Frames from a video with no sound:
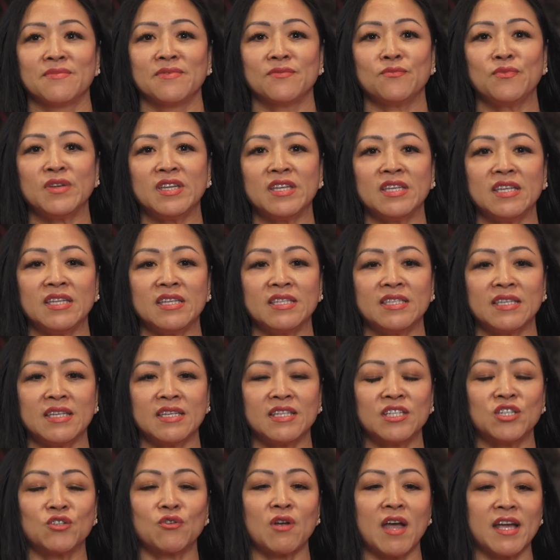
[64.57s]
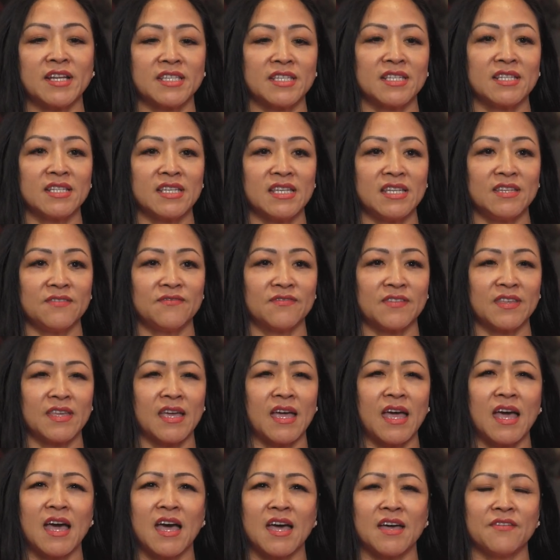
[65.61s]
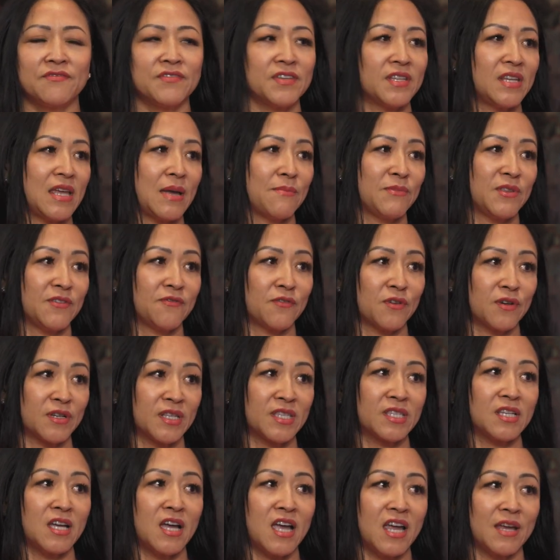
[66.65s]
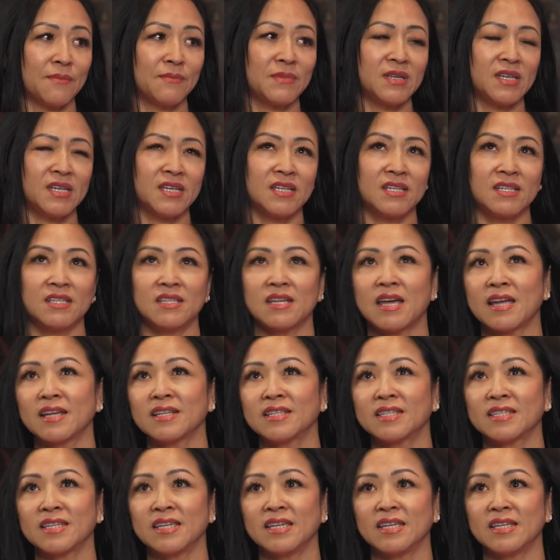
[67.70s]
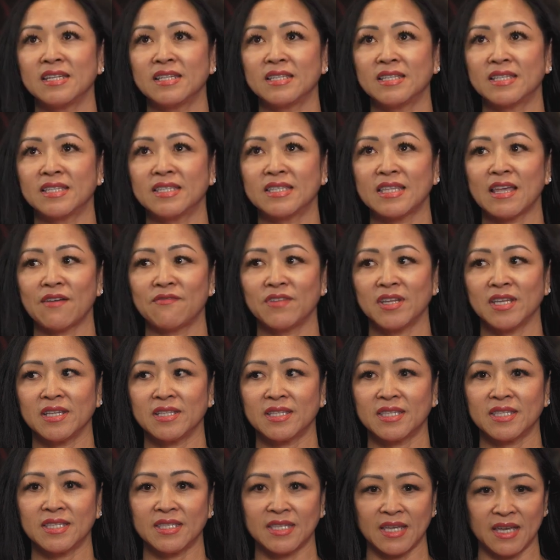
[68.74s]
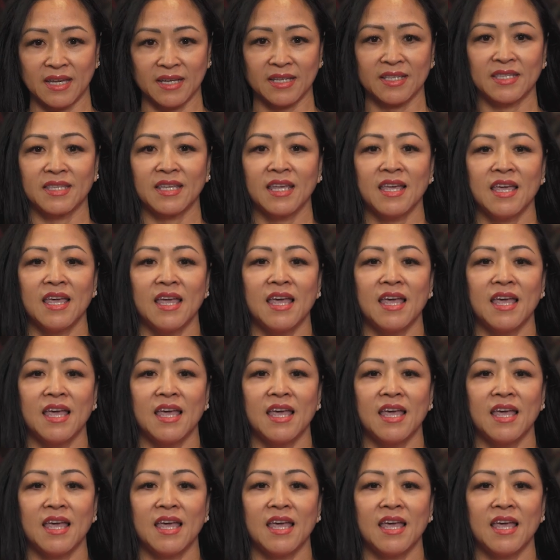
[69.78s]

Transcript: We did try to leave Vietnam the first time in 1976.